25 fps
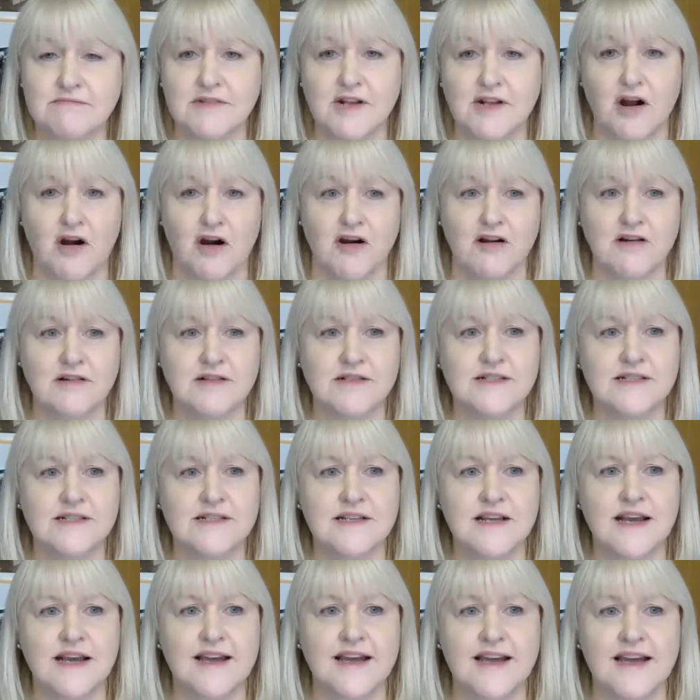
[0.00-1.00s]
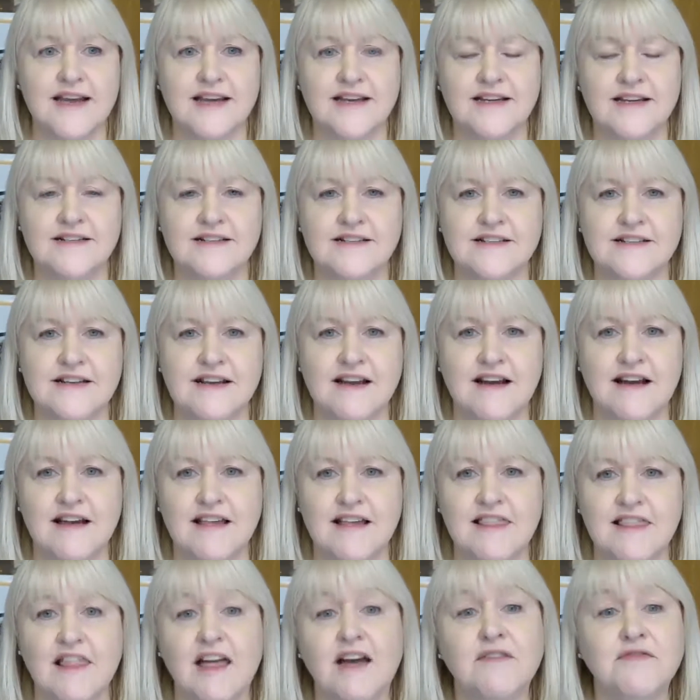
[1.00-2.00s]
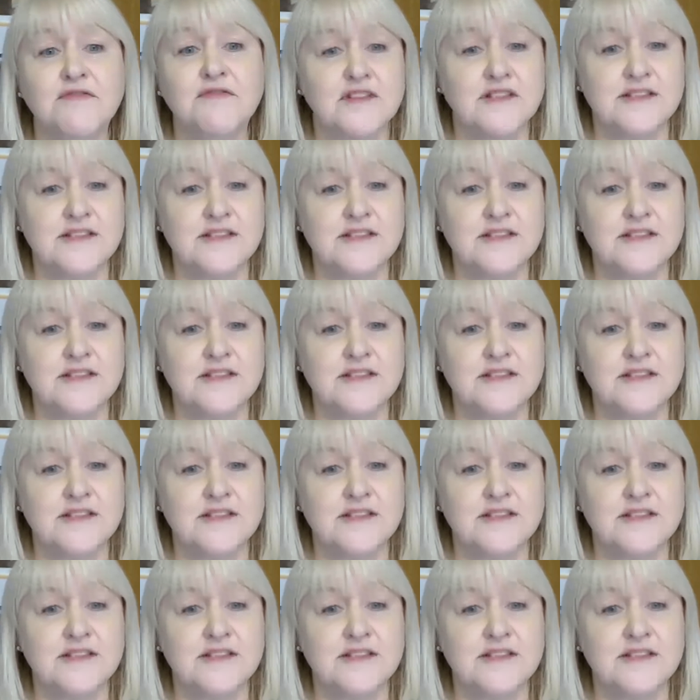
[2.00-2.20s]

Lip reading: cards and I loved